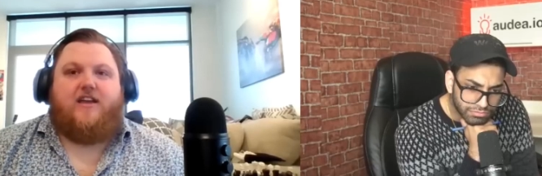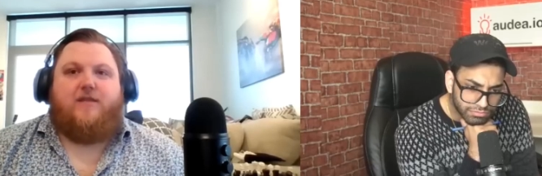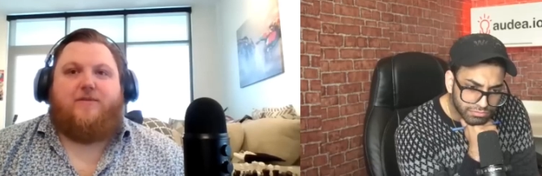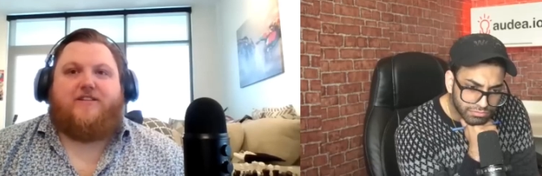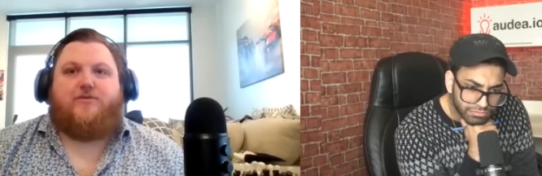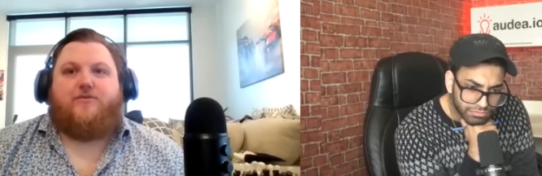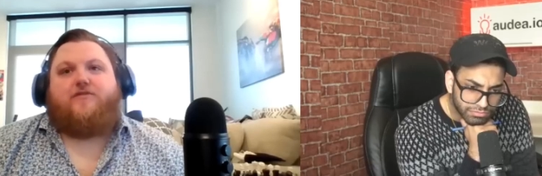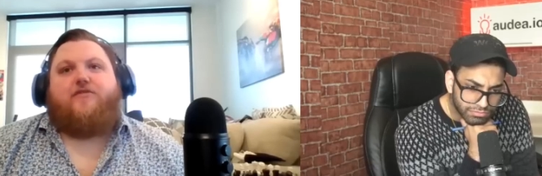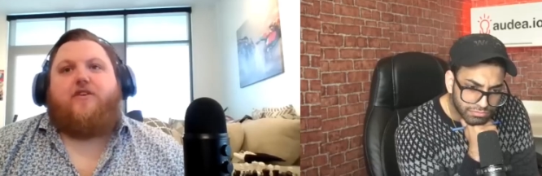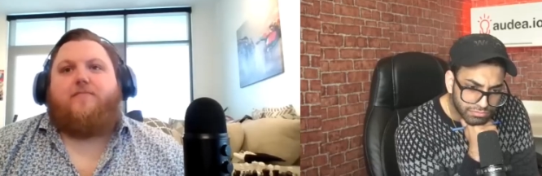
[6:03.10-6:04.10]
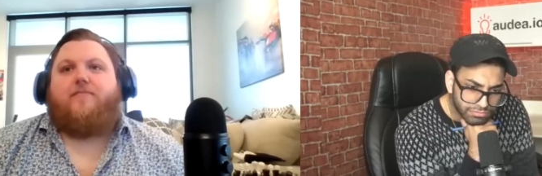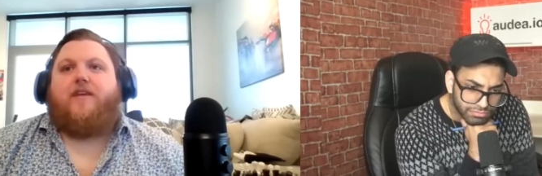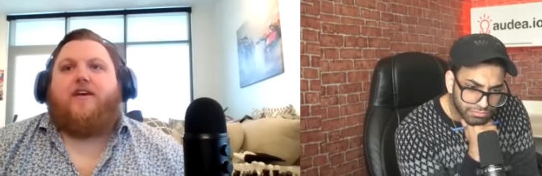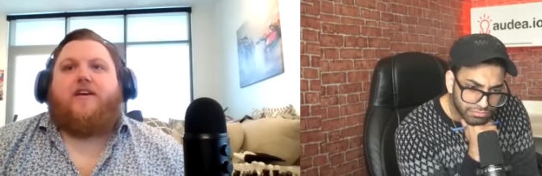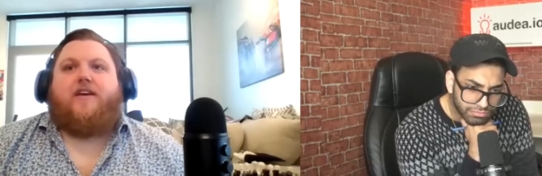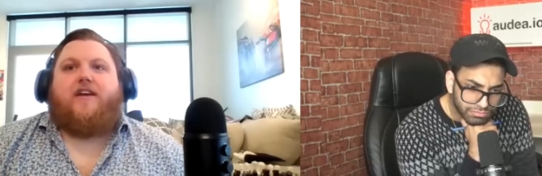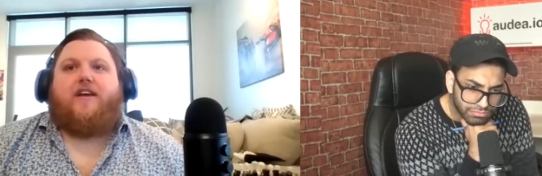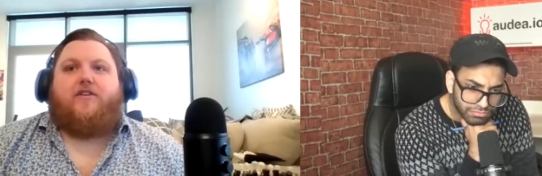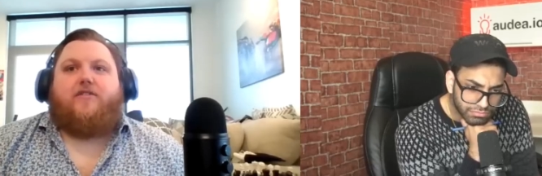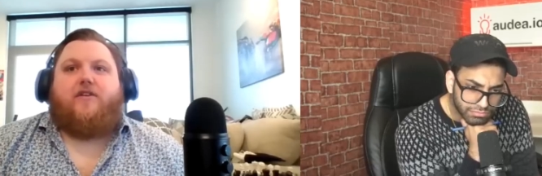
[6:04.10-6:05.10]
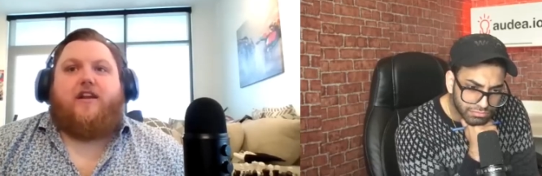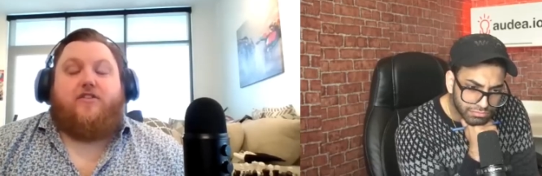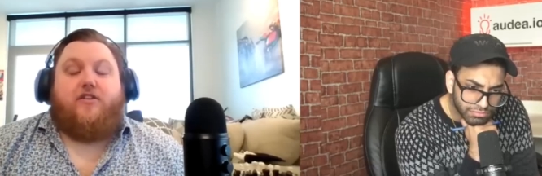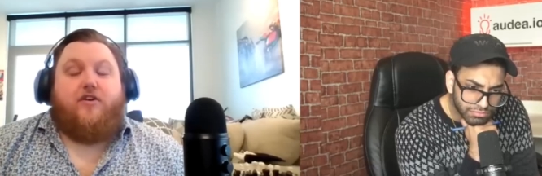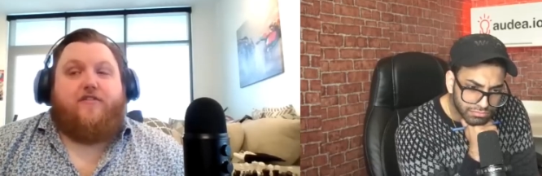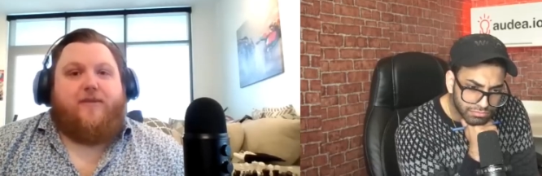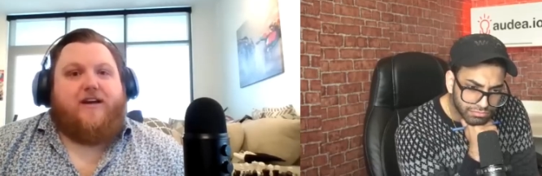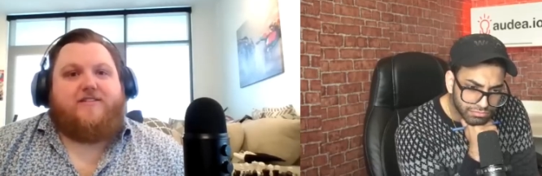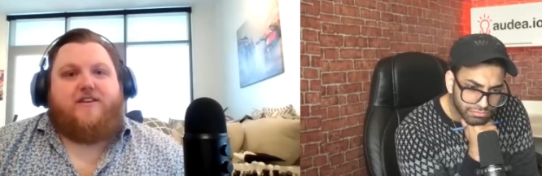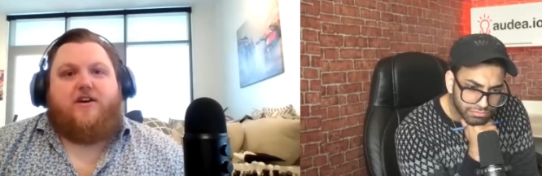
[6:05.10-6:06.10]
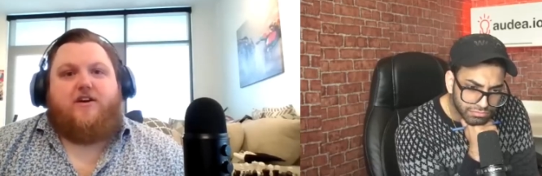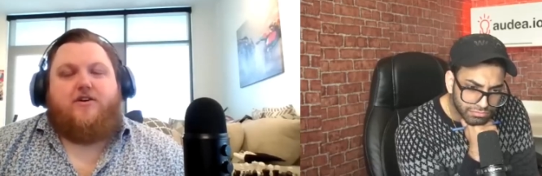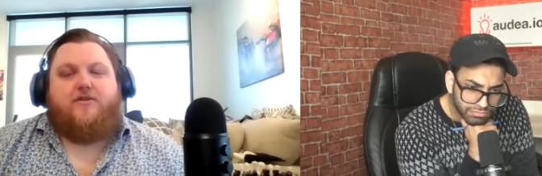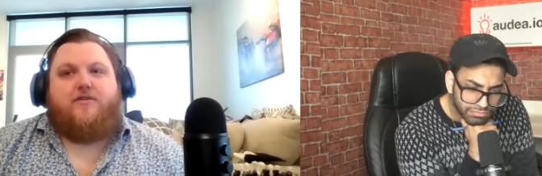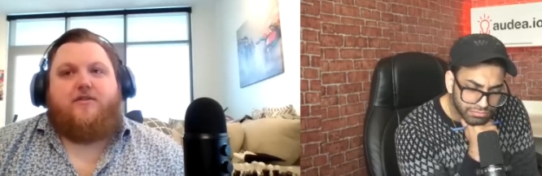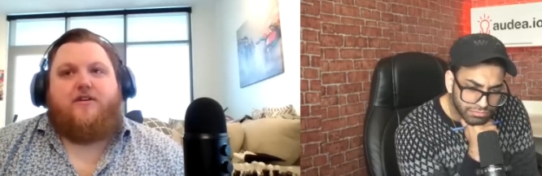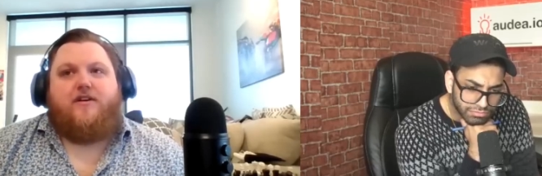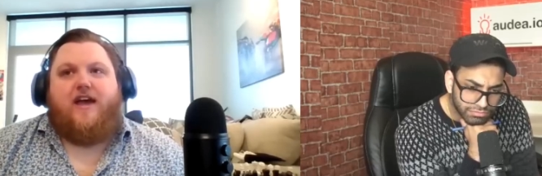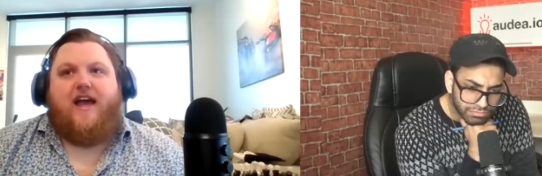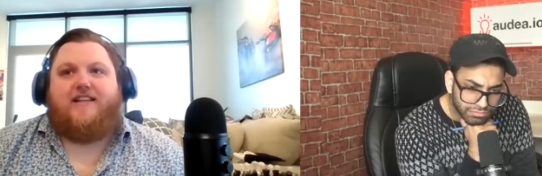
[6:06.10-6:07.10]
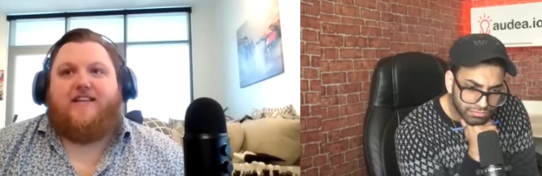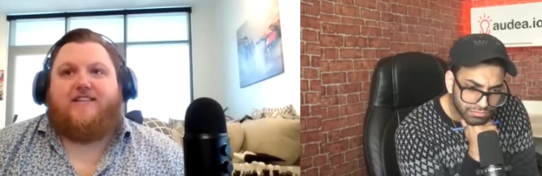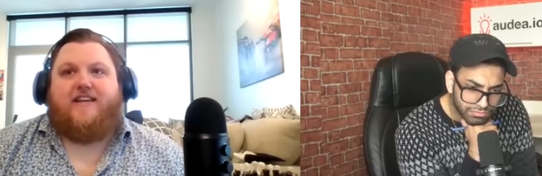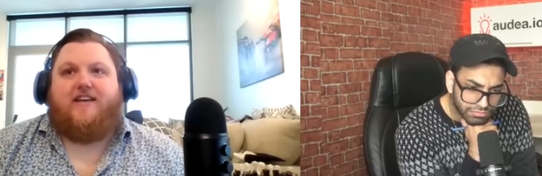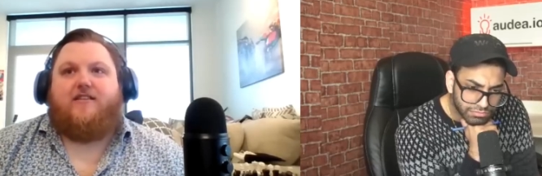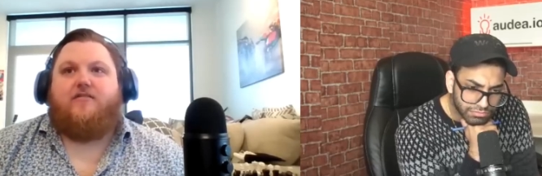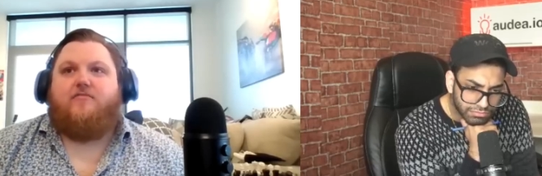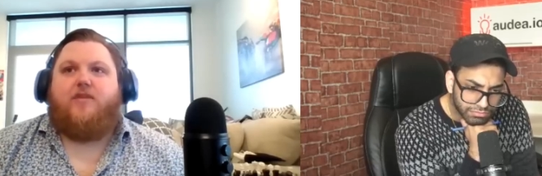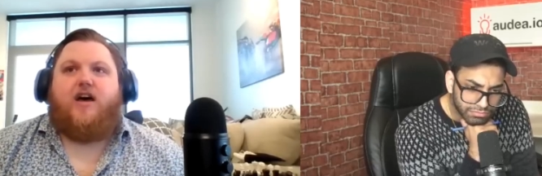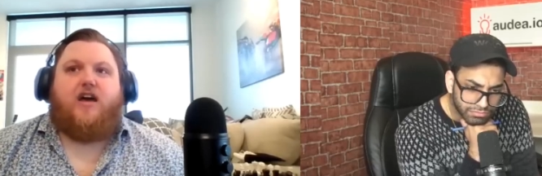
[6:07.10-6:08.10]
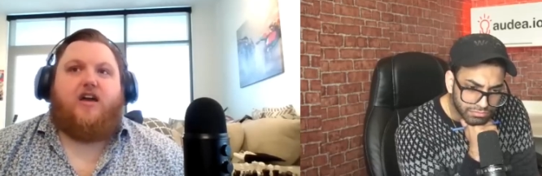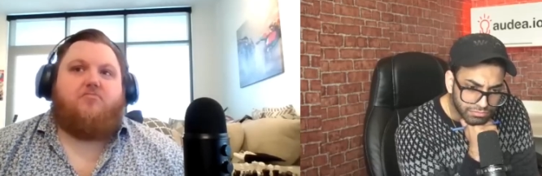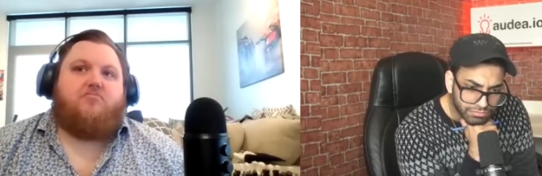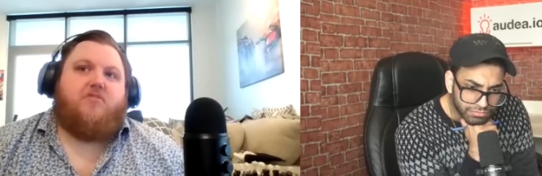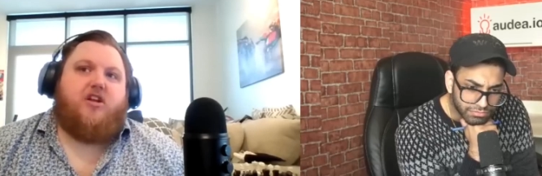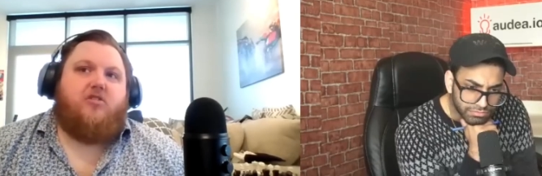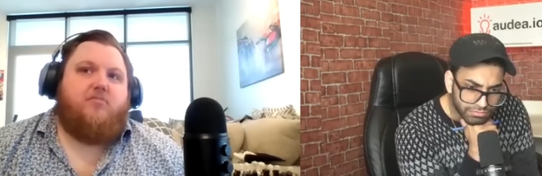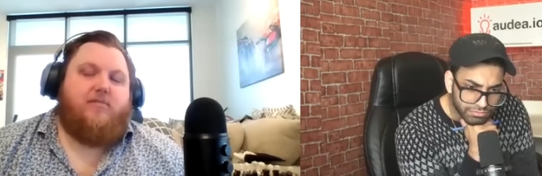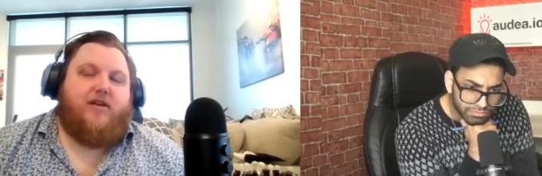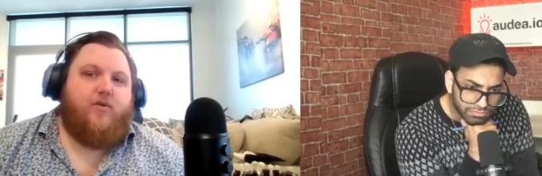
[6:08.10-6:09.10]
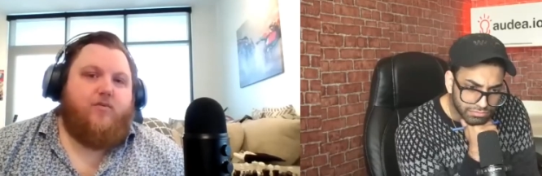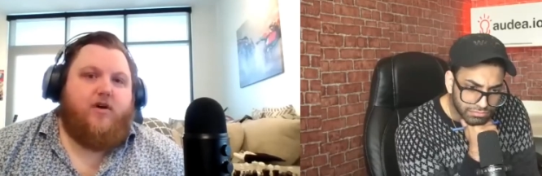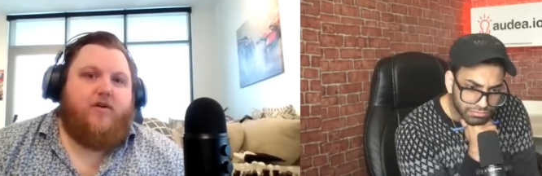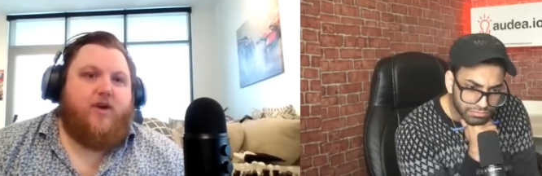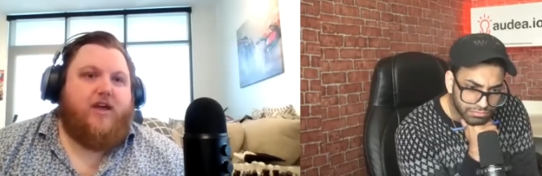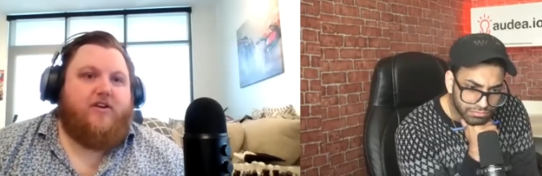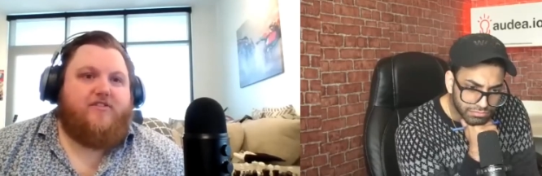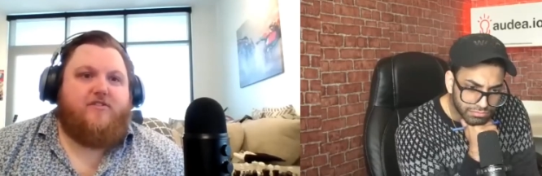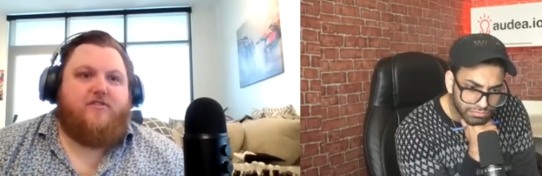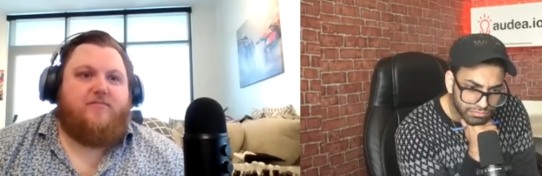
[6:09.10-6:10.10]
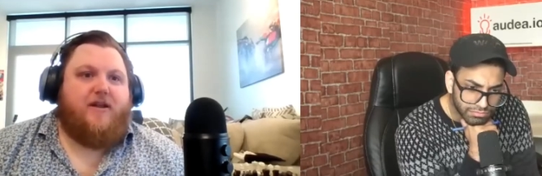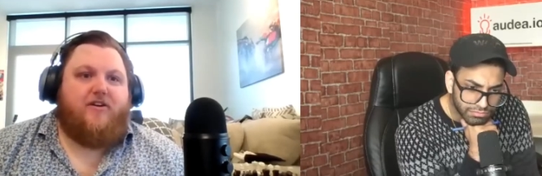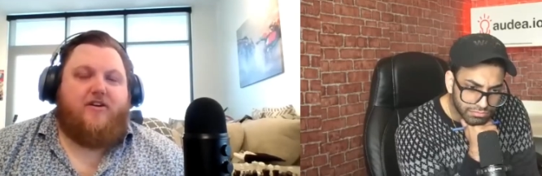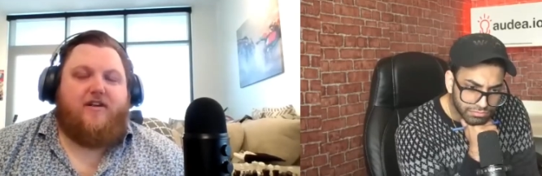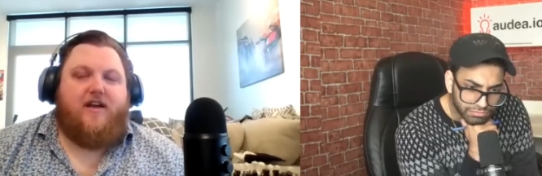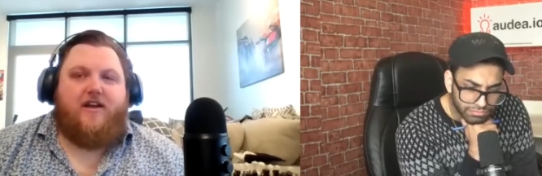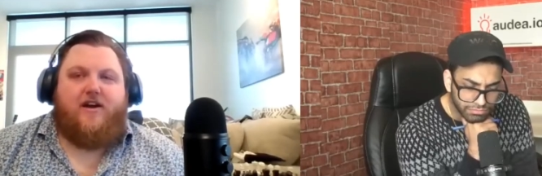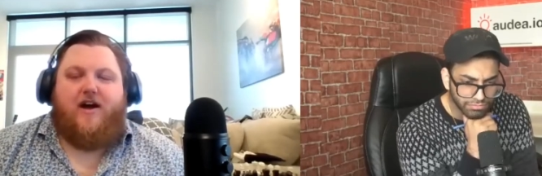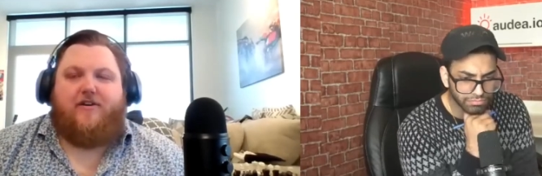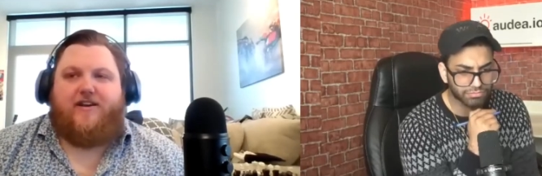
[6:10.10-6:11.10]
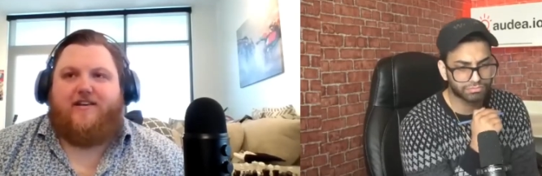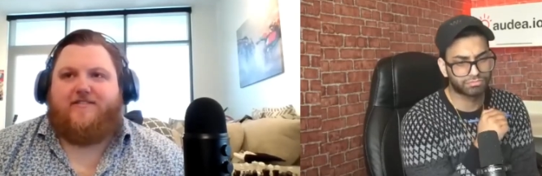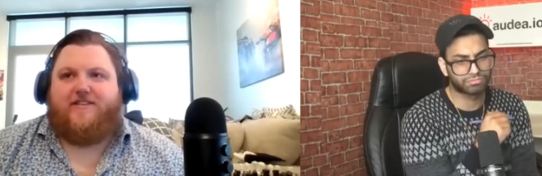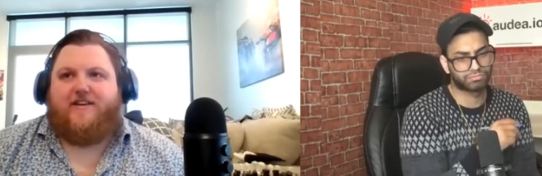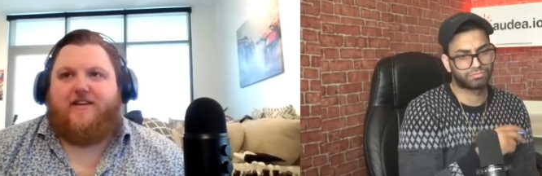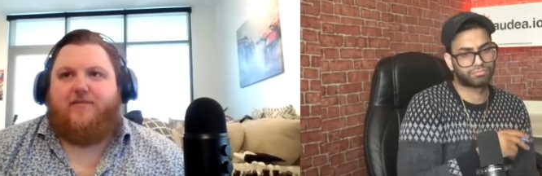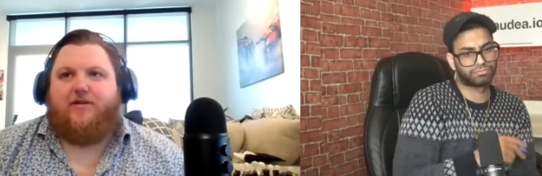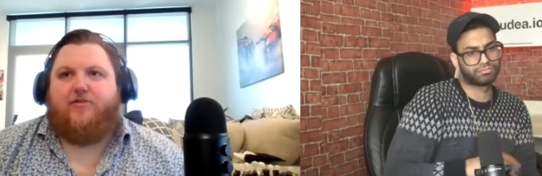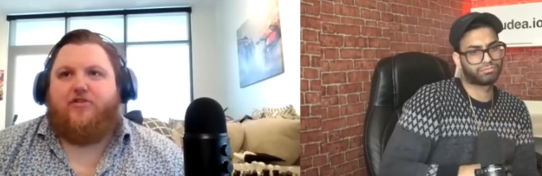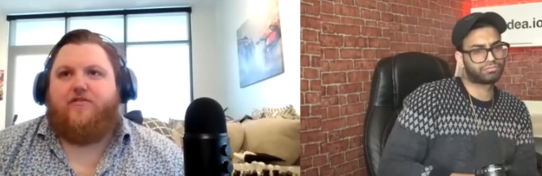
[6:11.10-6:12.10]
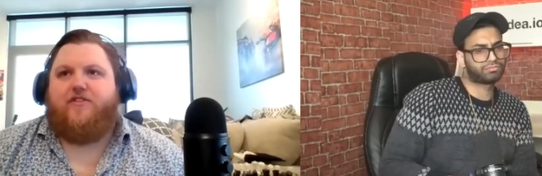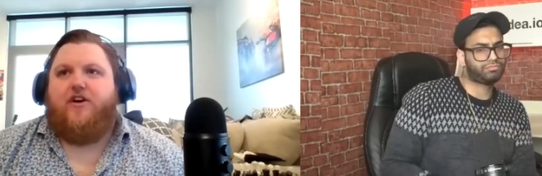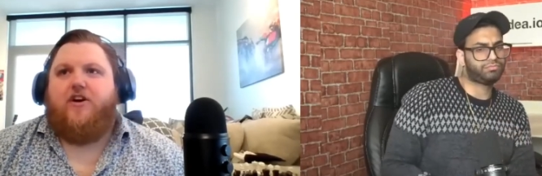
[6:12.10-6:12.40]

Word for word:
Speaker 1: could be sourced from, you know, another Gulf of Mexico entity by, you know, maybe a week or two, depending on, you know, how easily it can be moved,